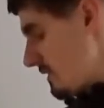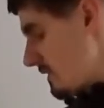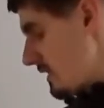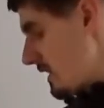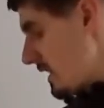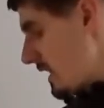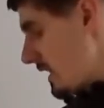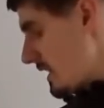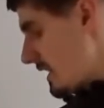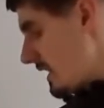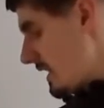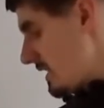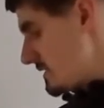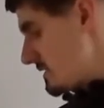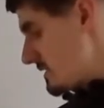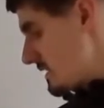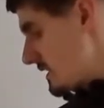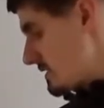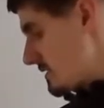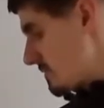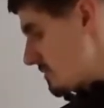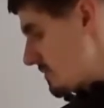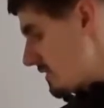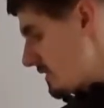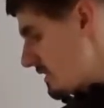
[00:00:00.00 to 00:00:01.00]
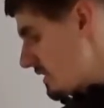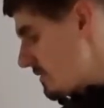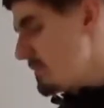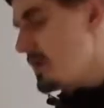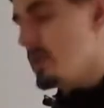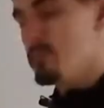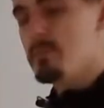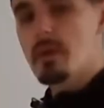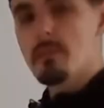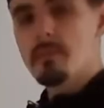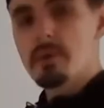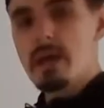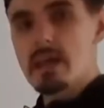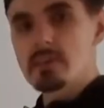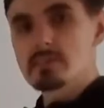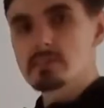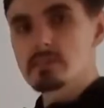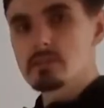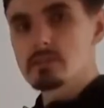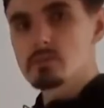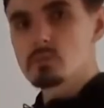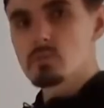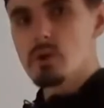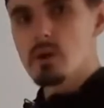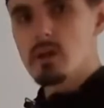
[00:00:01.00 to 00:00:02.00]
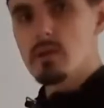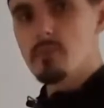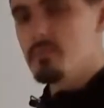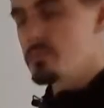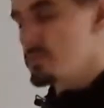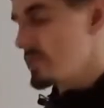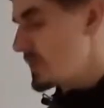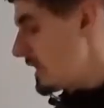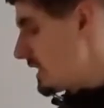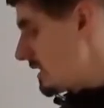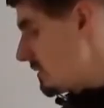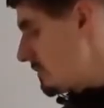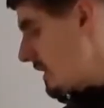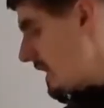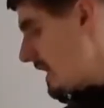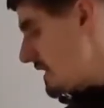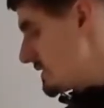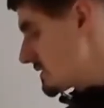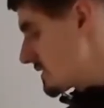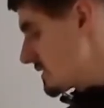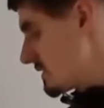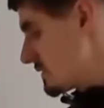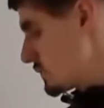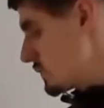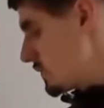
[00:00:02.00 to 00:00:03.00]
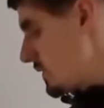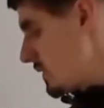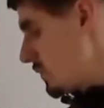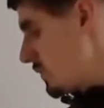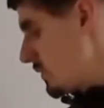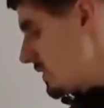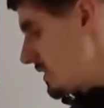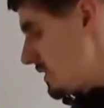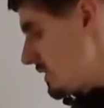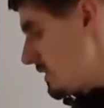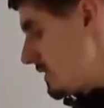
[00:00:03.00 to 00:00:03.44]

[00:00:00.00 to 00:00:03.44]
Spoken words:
yeah, guys, that's about it. Maybe a mask as well. Get a mask as well with